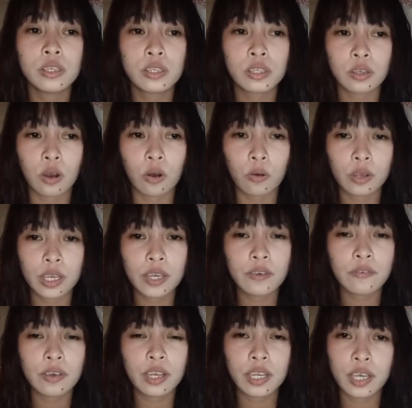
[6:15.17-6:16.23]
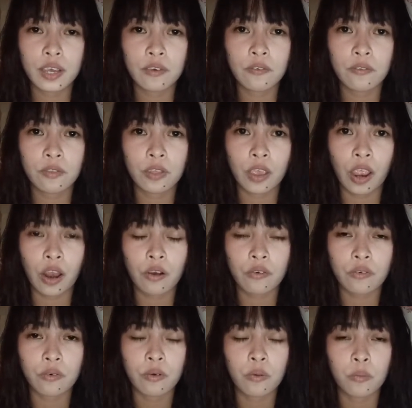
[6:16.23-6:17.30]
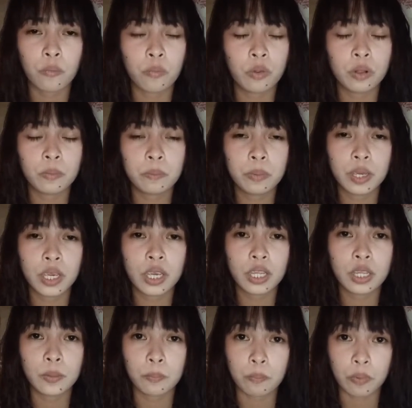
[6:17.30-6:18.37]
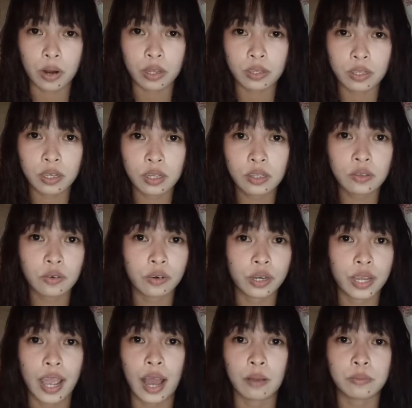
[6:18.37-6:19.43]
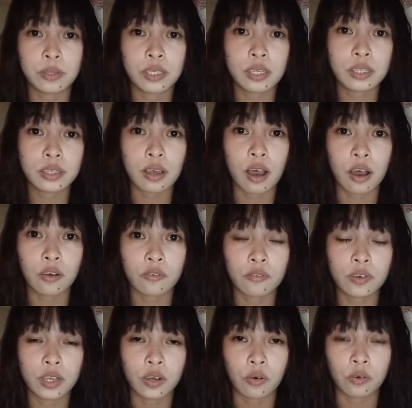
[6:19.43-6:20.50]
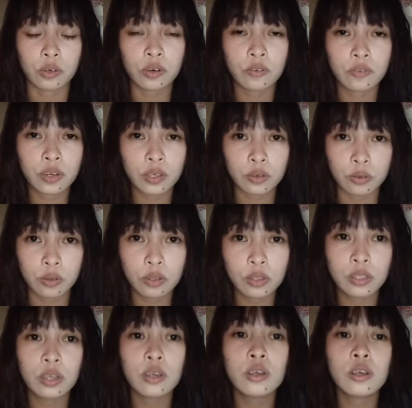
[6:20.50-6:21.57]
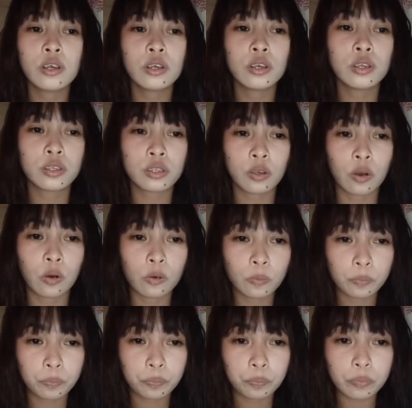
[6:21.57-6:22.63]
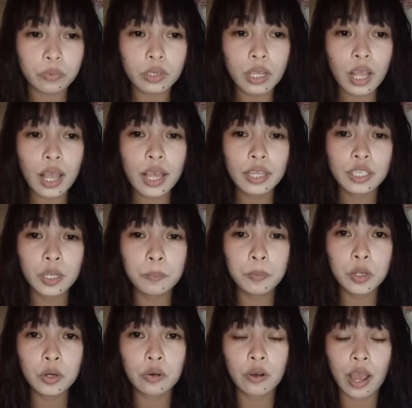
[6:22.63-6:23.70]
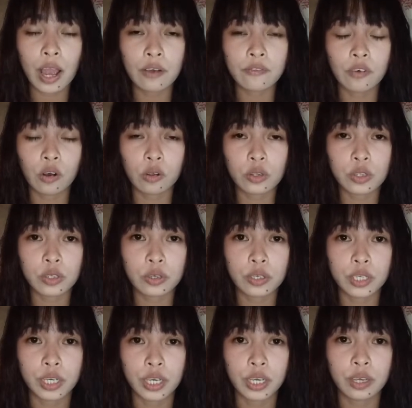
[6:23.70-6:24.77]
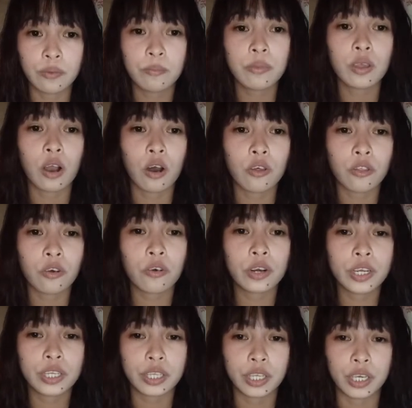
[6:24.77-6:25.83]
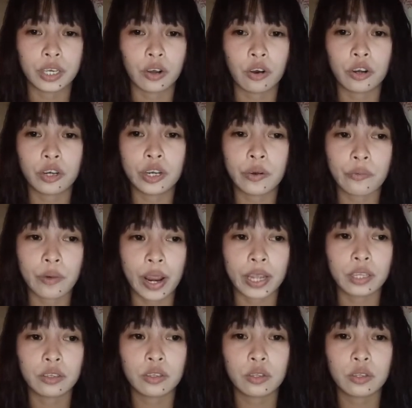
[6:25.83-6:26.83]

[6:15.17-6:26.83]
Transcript: So even if there will be the presence or the absence of the owner of the goods, so the Bureau have also the authority or the right